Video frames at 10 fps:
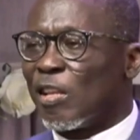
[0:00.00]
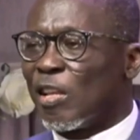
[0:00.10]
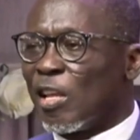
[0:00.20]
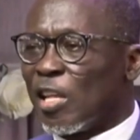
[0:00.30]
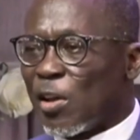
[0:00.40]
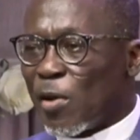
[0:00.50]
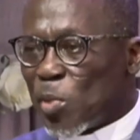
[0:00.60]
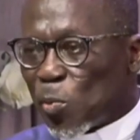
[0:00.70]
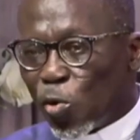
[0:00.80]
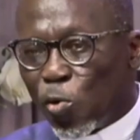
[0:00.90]
there were
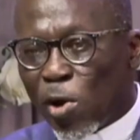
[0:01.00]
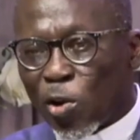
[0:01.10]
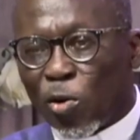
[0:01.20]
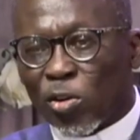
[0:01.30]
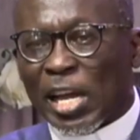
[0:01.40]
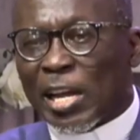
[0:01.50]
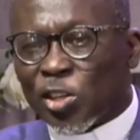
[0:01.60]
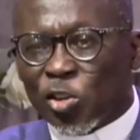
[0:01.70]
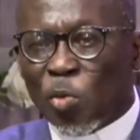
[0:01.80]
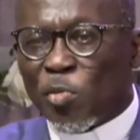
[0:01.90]
people who were called
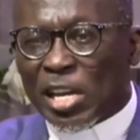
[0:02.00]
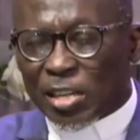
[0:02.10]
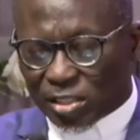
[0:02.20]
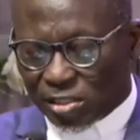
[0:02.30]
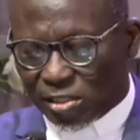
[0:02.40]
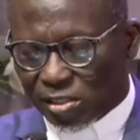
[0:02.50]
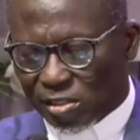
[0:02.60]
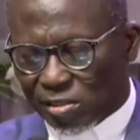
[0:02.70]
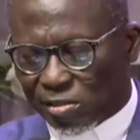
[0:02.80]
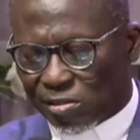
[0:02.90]
antinomianists.
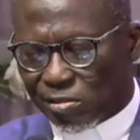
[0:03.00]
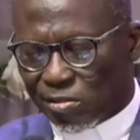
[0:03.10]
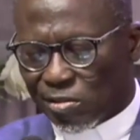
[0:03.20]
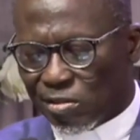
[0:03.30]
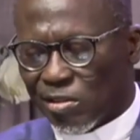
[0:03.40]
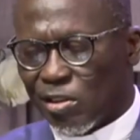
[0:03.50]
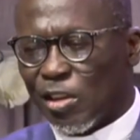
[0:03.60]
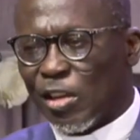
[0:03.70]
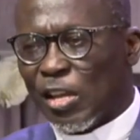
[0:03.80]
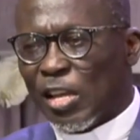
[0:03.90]

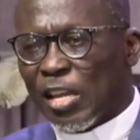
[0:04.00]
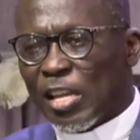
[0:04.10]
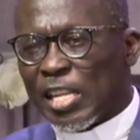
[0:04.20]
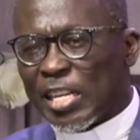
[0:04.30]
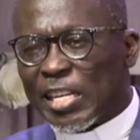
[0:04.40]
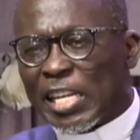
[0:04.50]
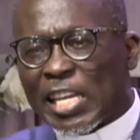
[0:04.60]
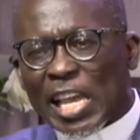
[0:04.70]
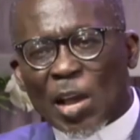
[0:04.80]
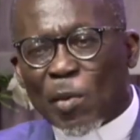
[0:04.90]
They didn't care
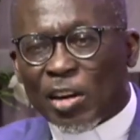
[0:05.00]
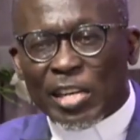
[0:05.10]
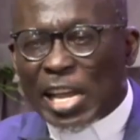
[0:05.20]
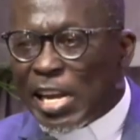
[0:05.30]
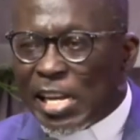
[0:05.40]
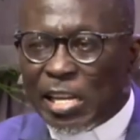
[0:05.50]
about any